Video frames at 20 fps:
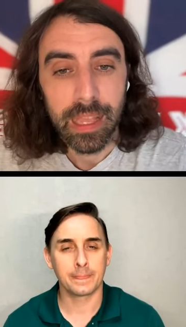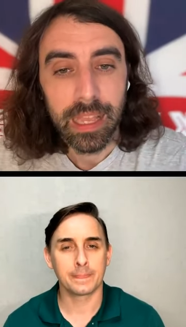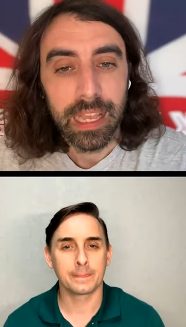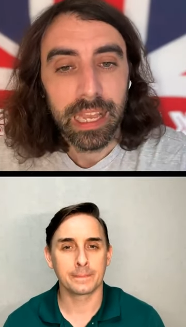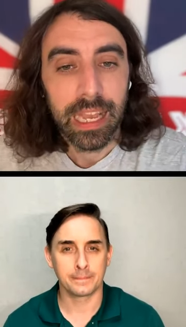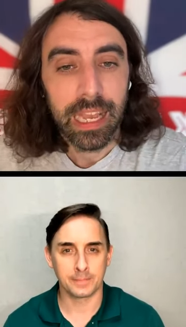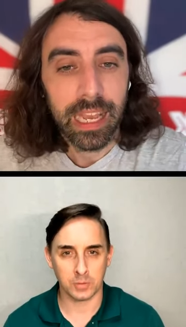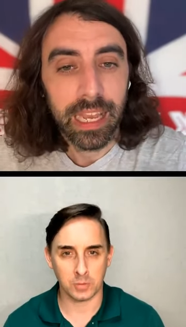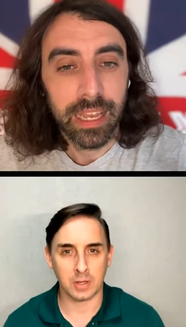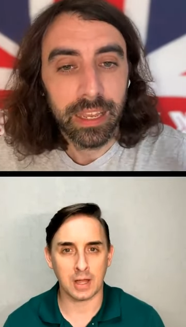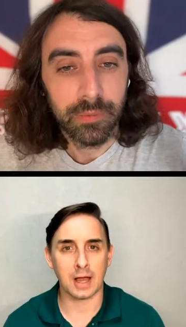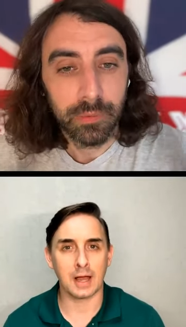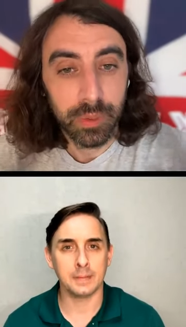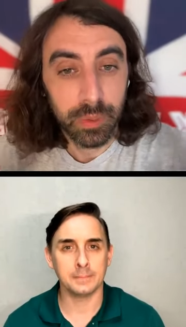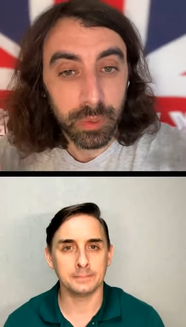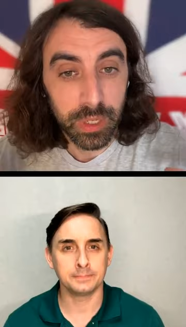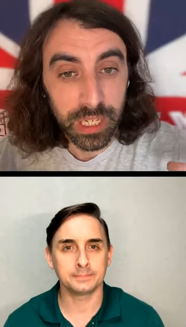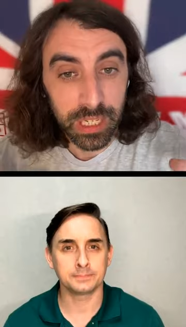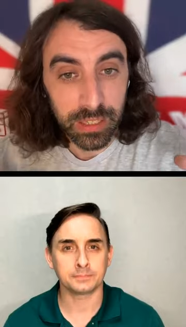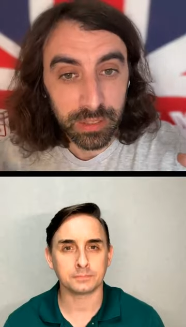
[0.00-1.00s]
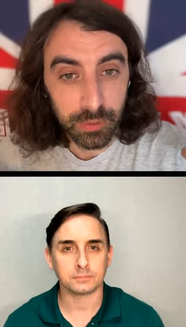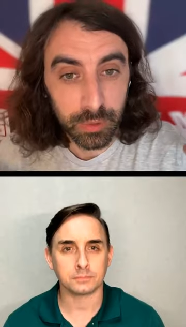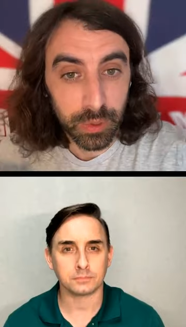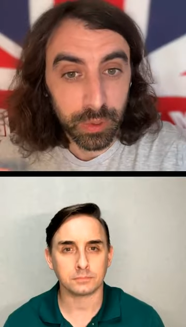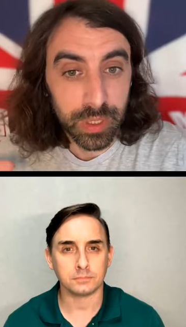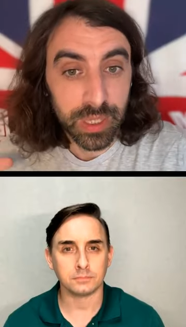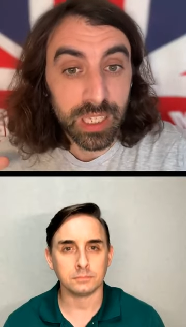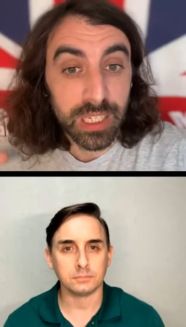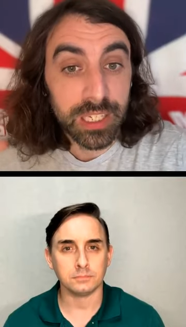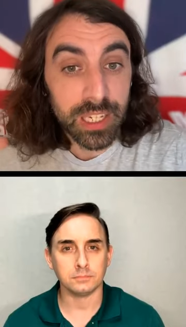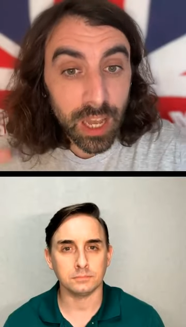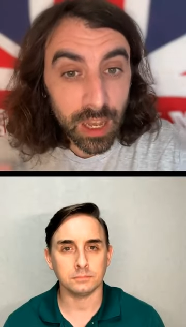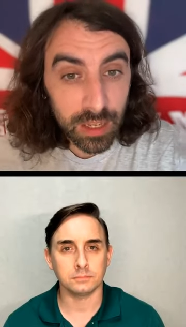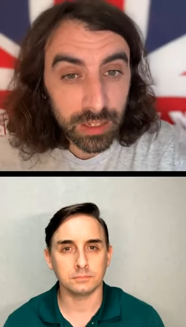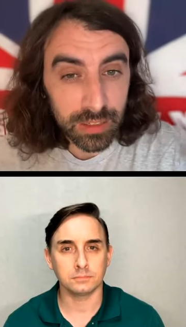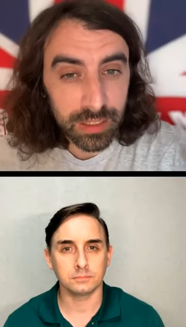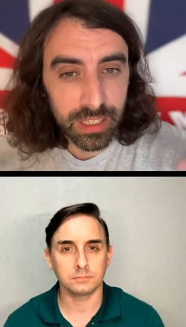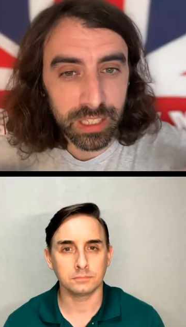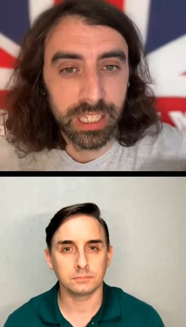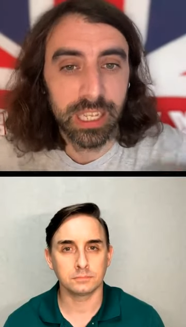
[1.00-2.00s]
Speaker 1: okay, and we were in we were in the
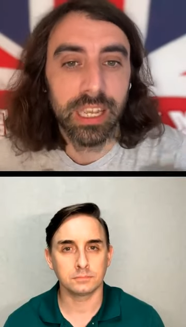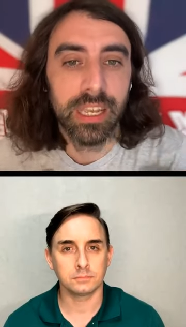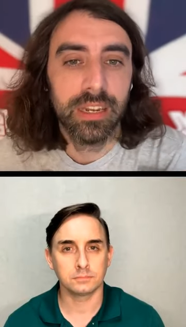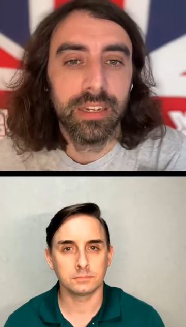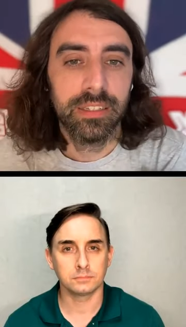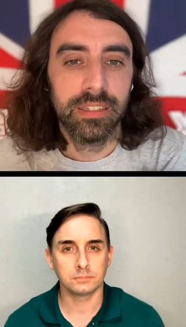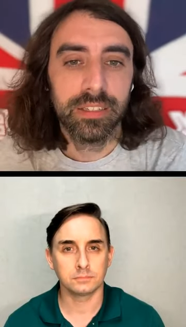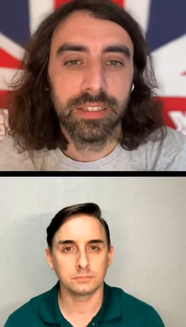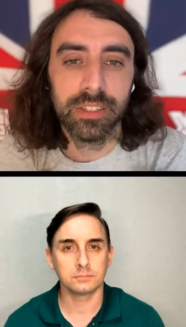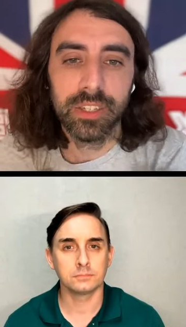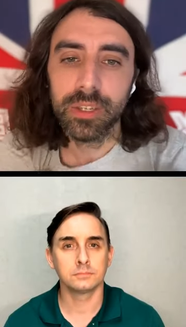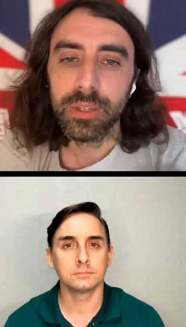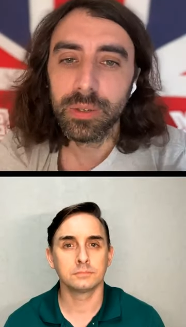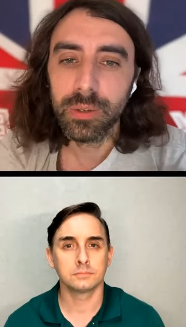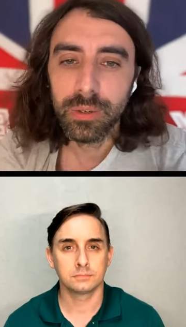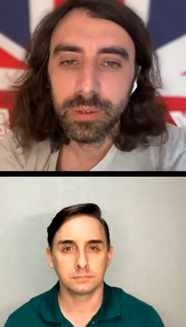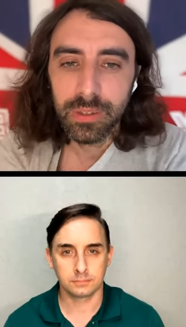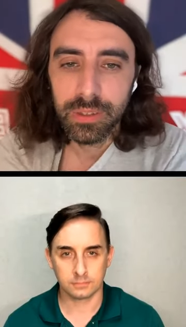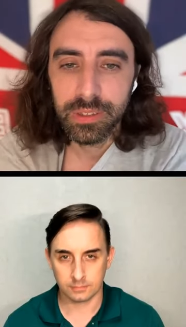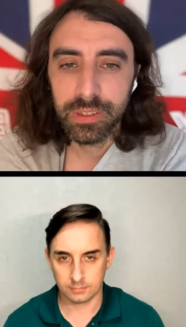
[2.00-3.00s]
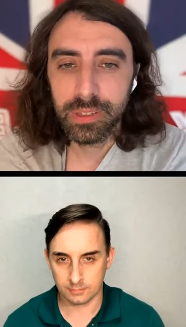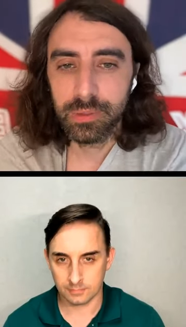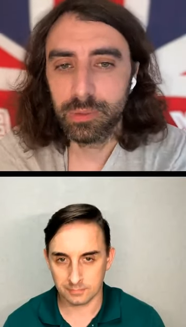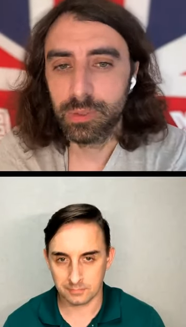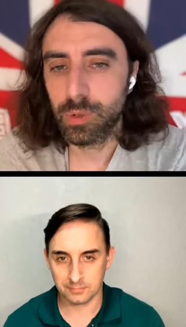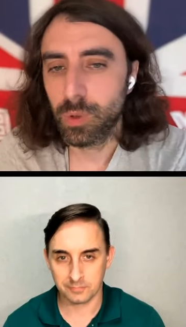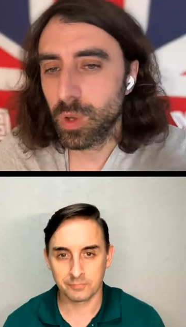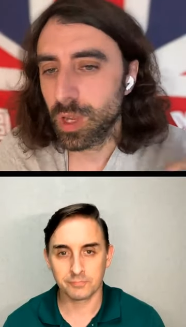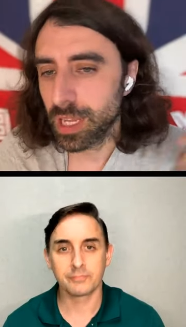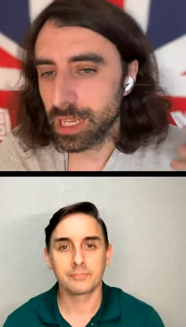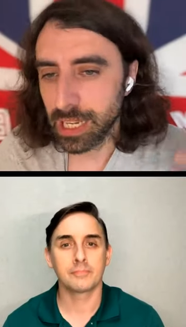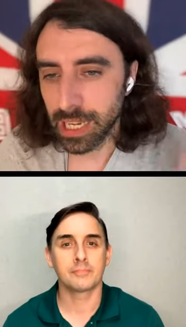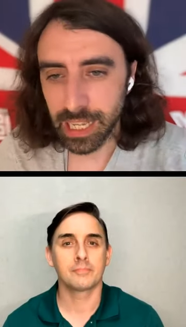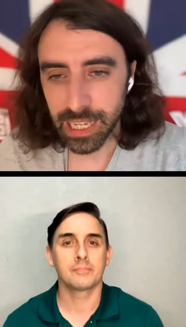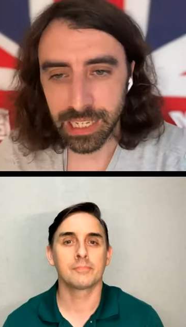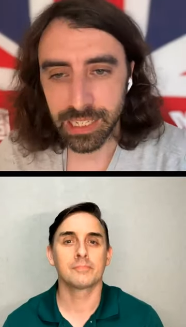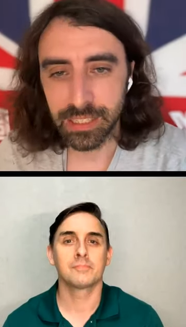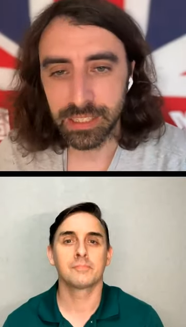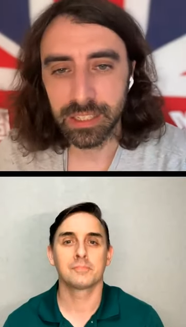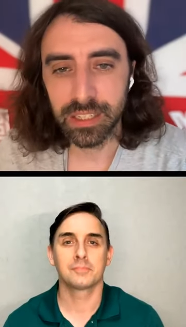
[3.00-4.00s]
dance tent, so it was quite
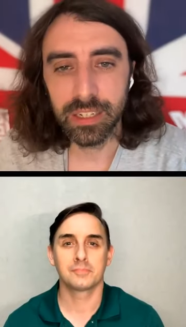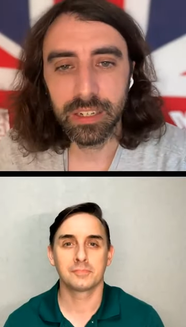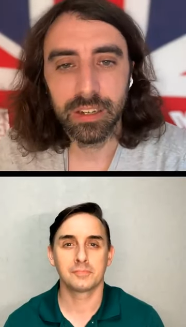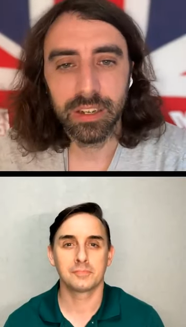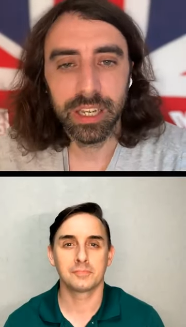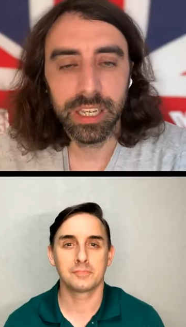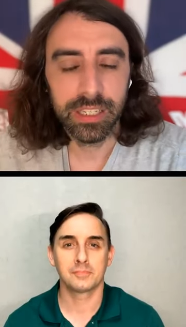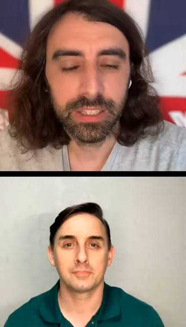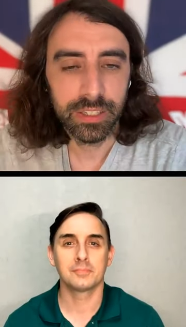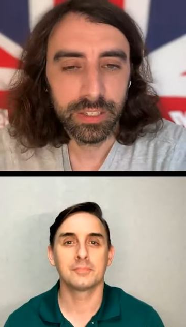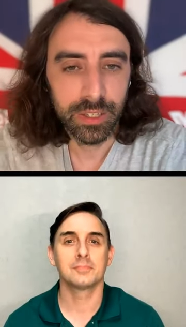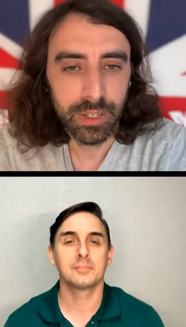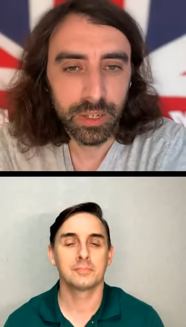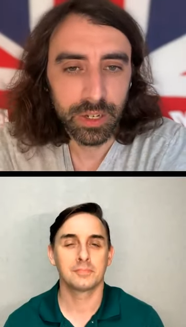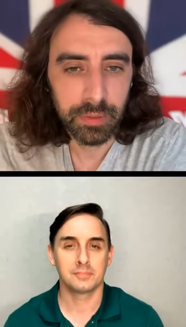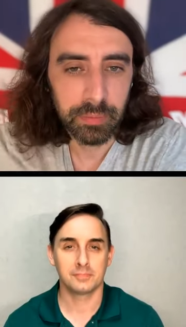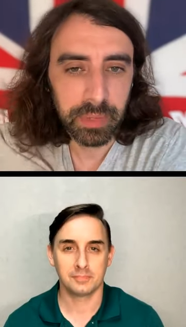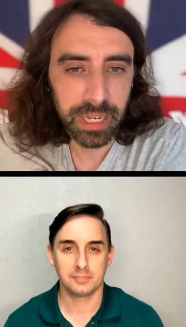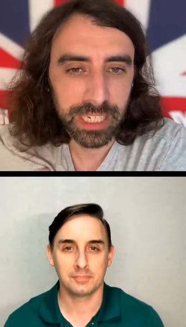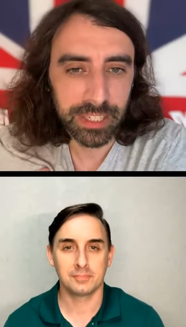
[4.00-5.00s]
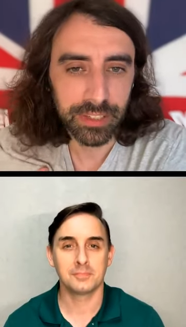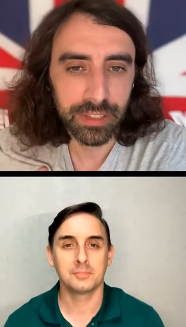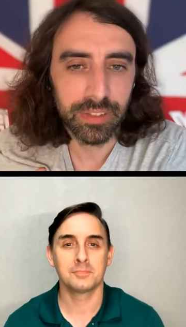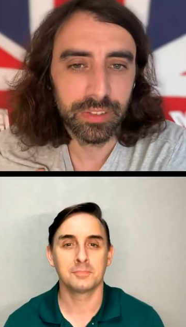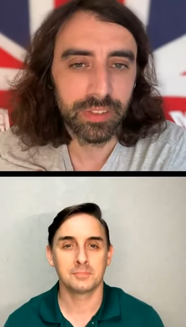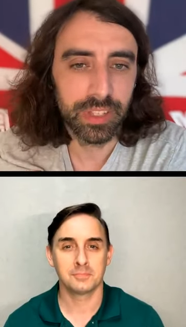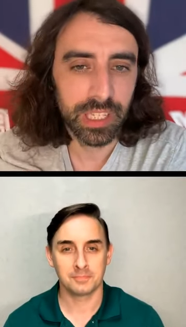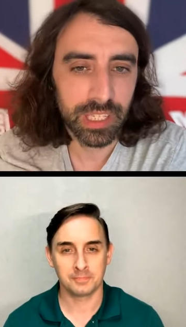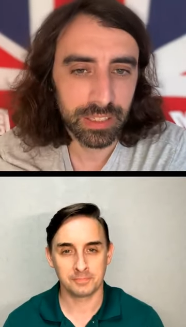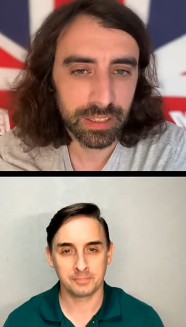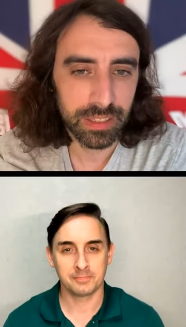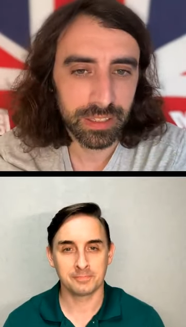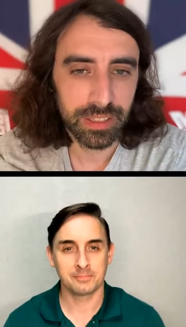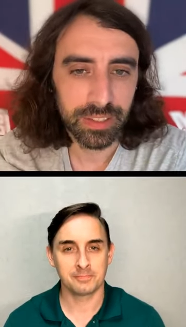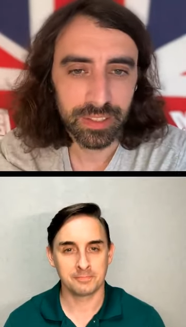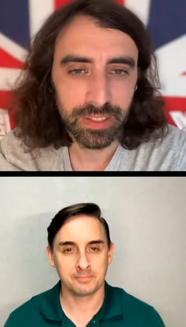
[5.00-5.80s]
late at night, so you can imagine things